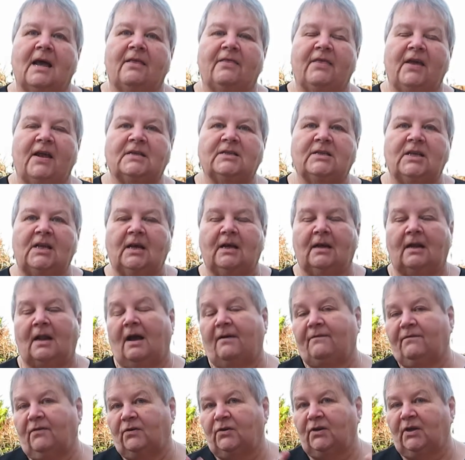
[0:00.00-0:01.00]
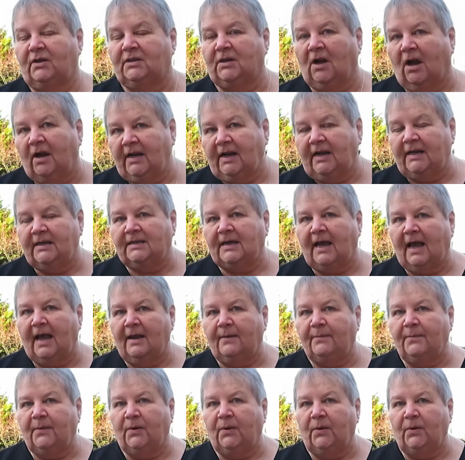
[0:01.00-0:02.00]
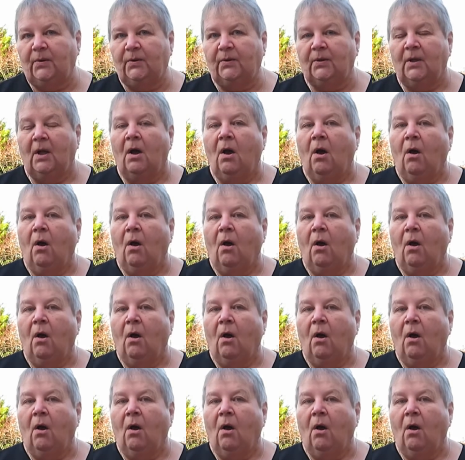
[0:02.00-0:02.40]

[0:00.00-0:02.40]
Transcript: things that you can have on your dining table,